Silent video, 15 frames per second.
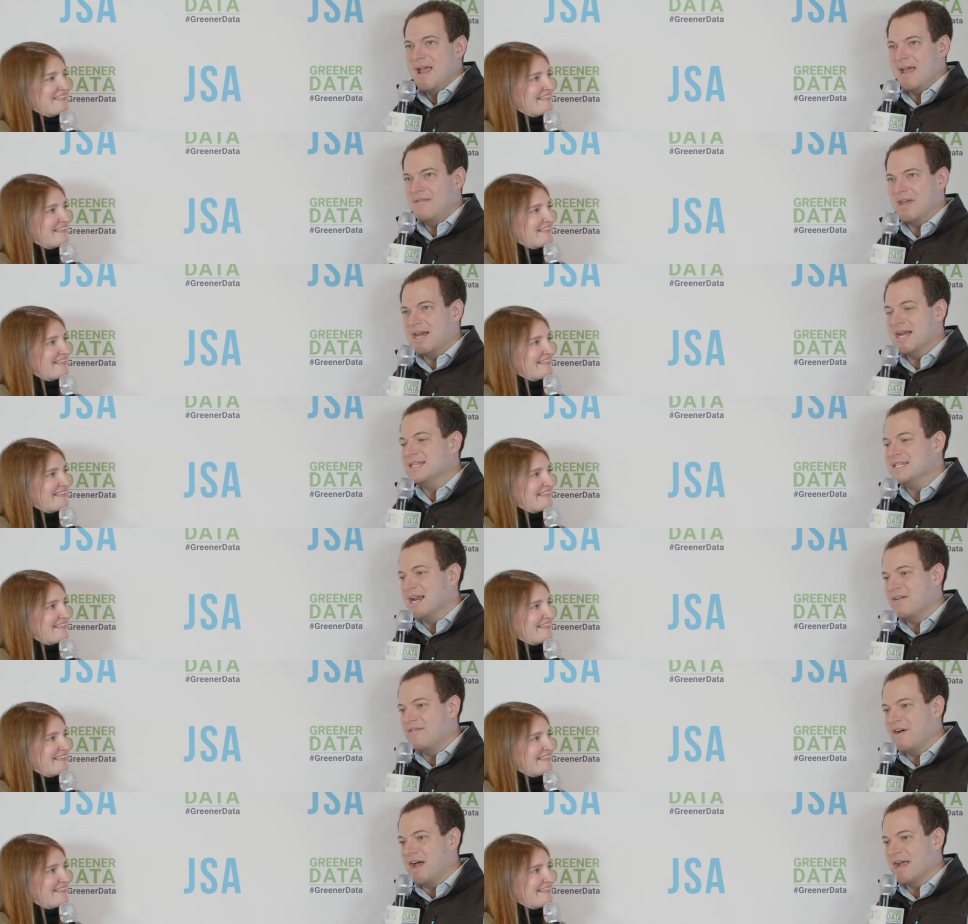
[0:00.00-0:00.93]
Speaker 1: and then
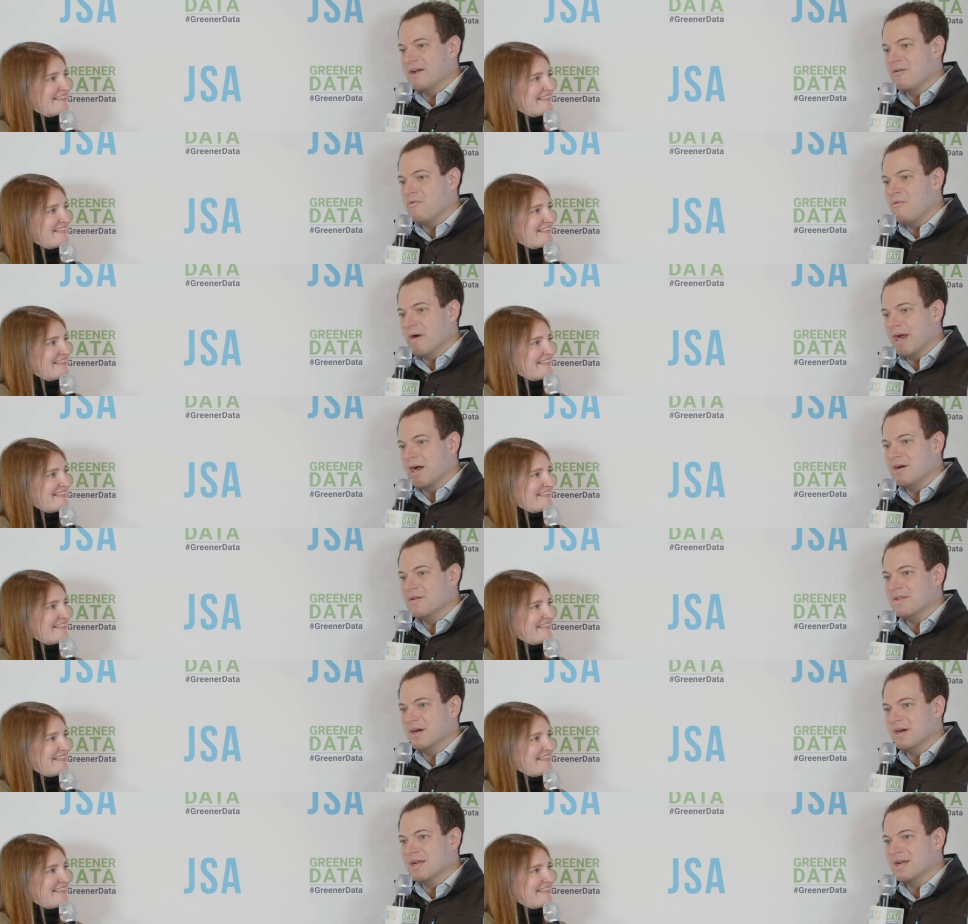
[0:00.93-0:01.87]
identifying where
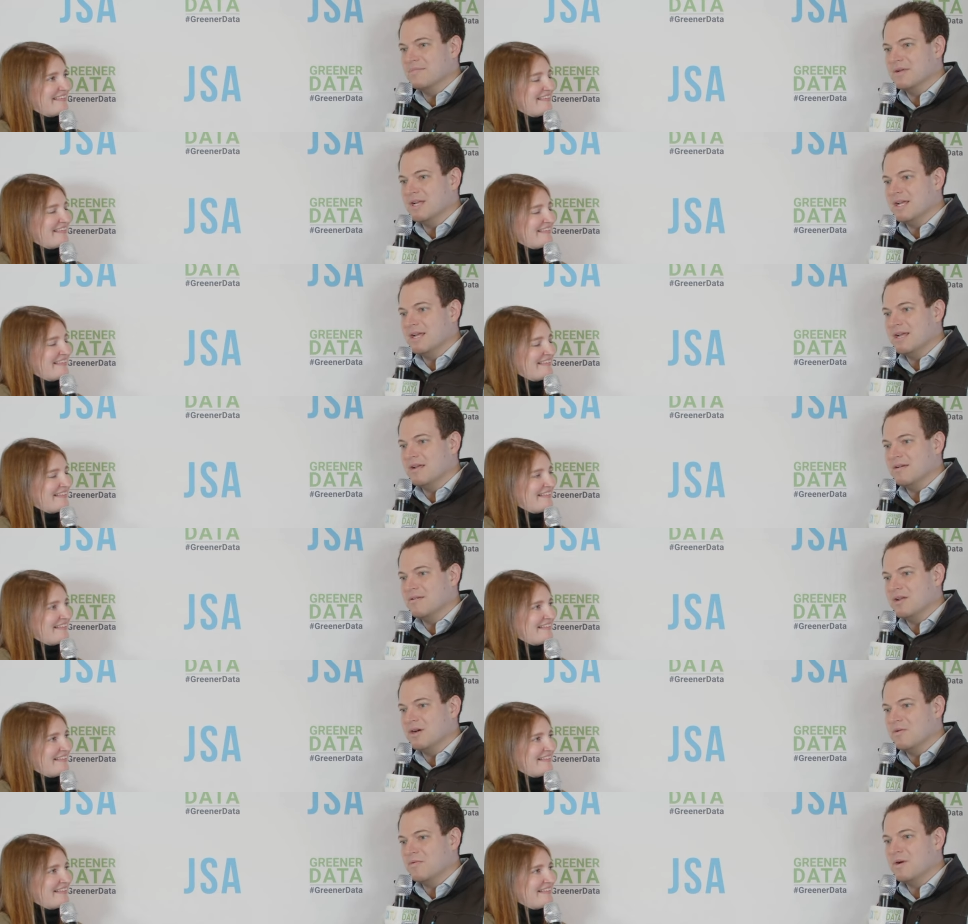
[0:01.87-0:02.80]
there can be
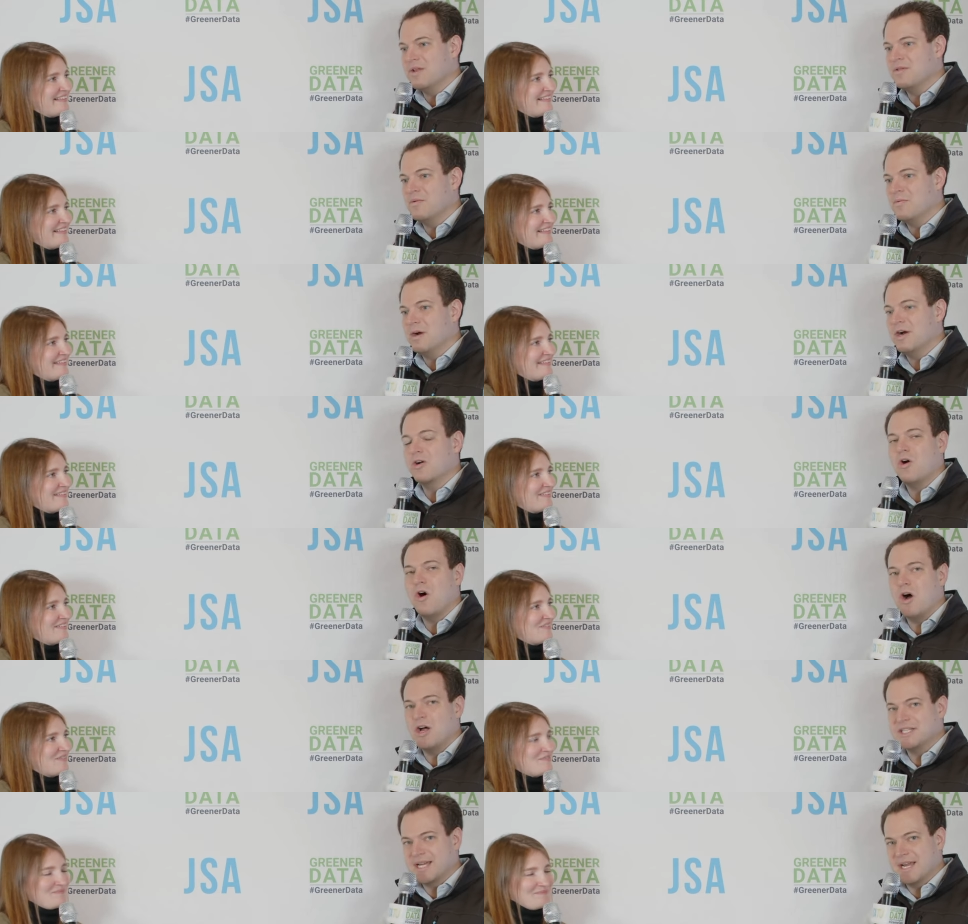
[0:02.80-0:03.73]
you know where where
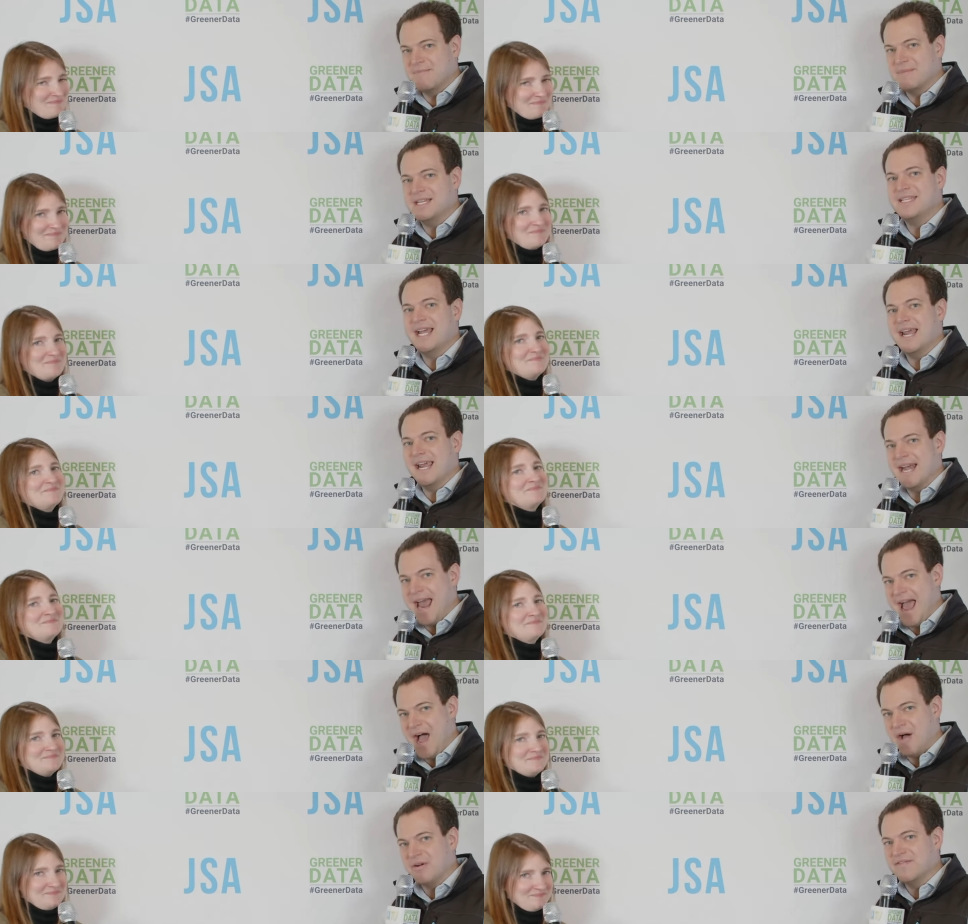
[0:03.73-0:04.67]
cost can be taken
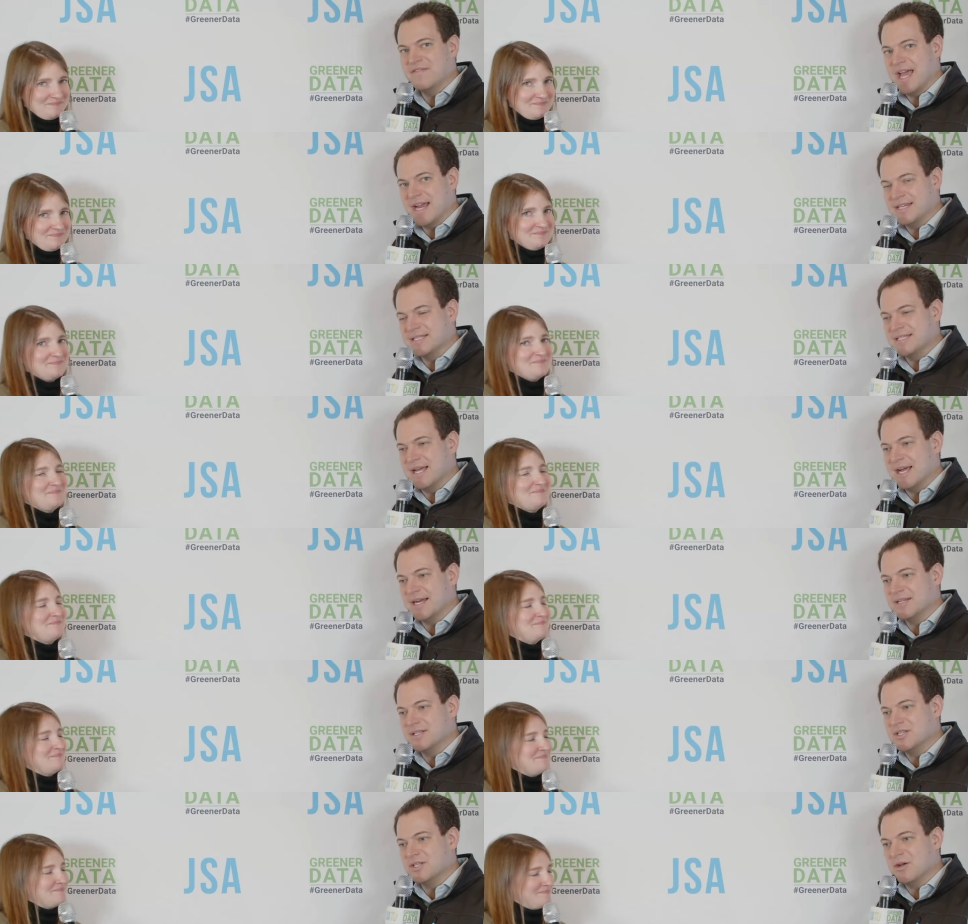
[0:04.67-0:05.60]
out of that design
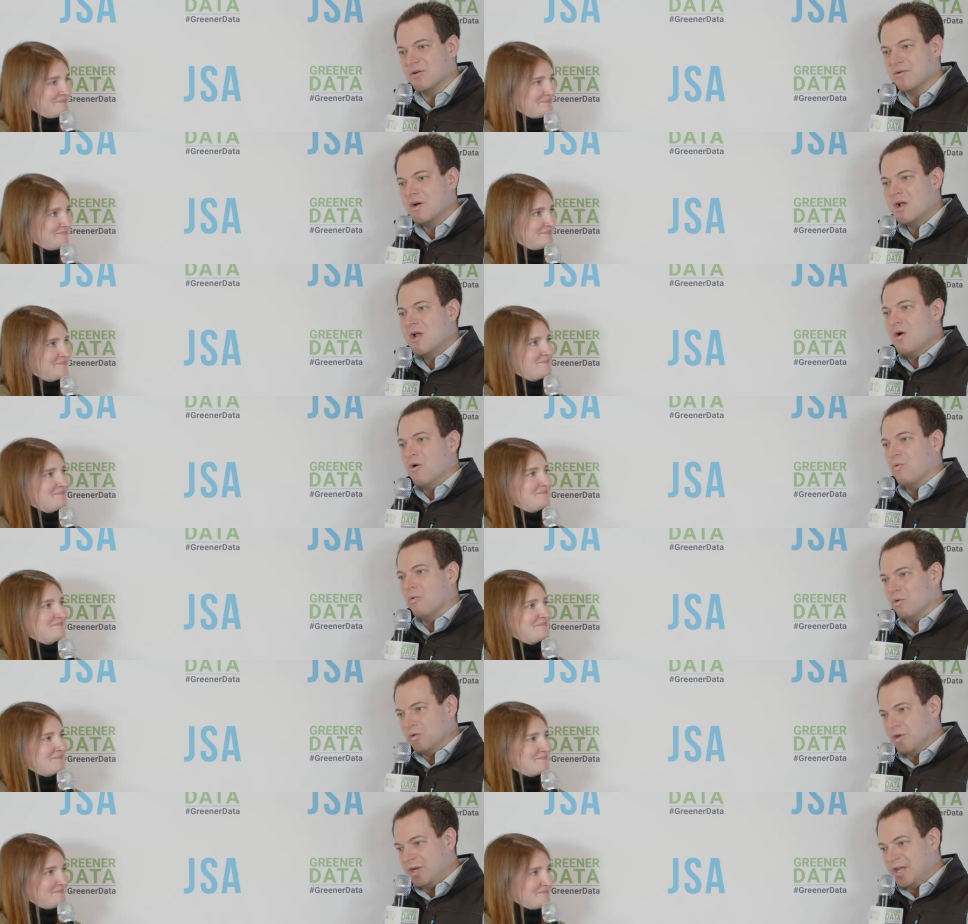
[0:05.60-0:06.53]
so
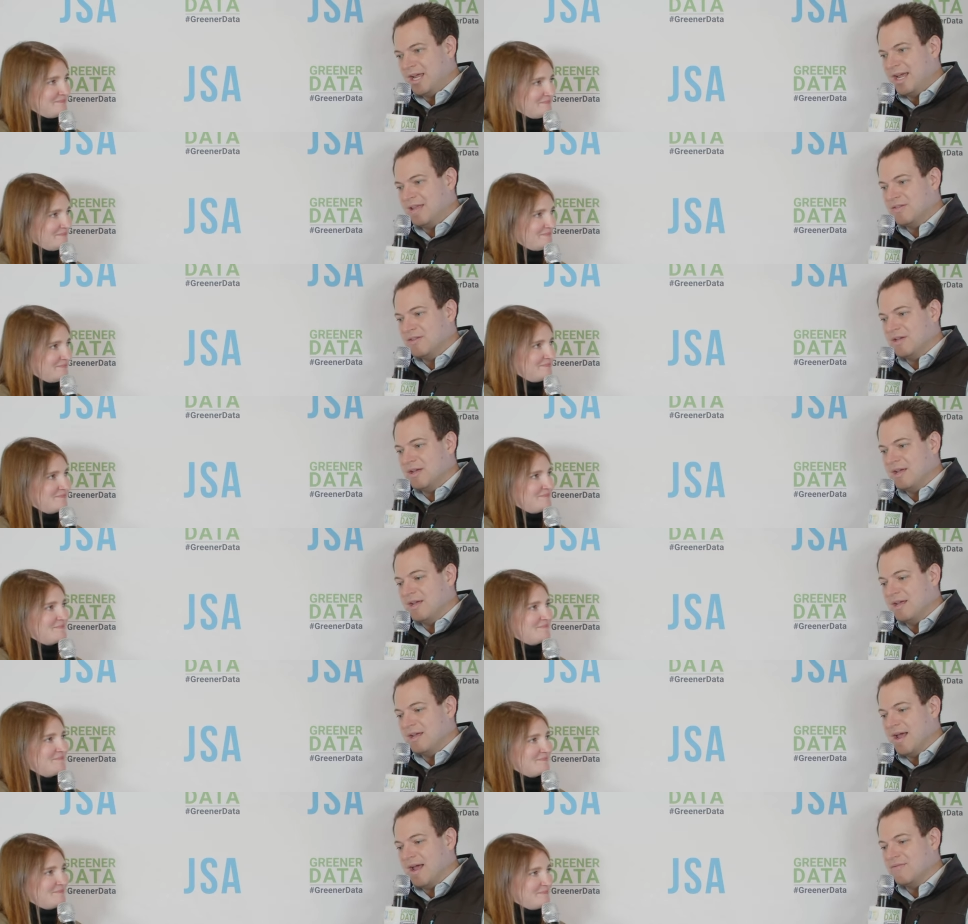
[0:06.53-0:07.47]
we're looking at
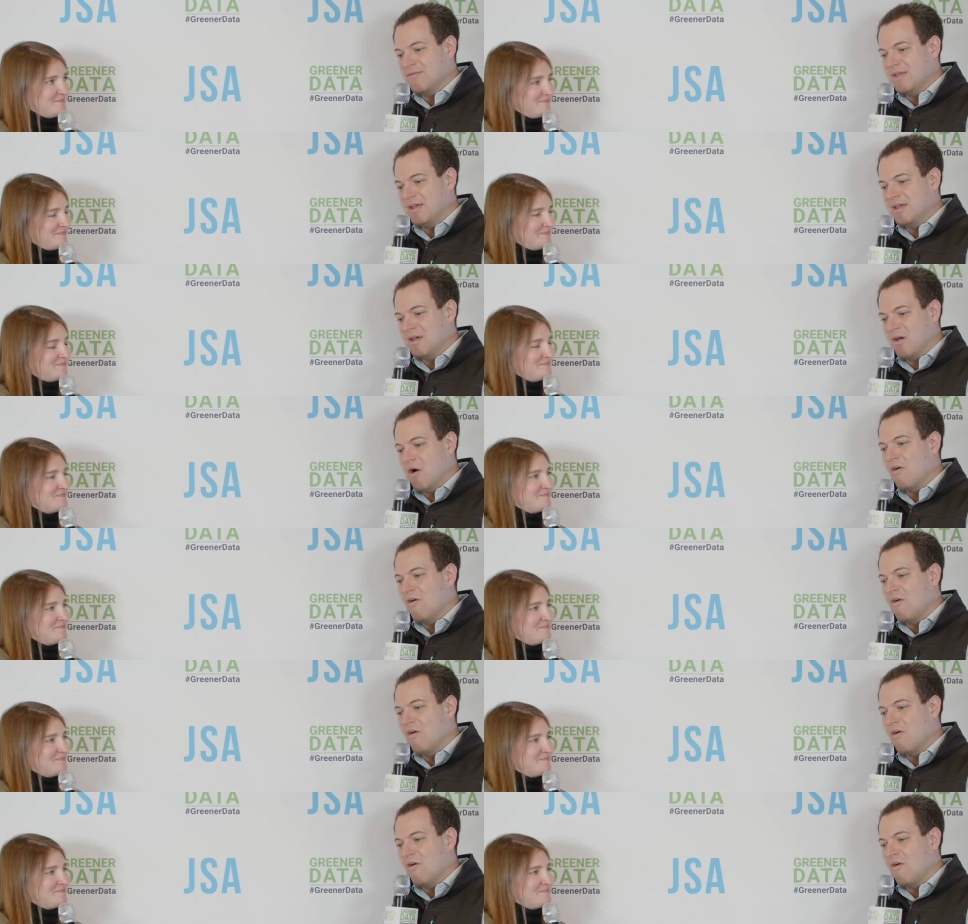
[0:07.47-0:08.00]
the at the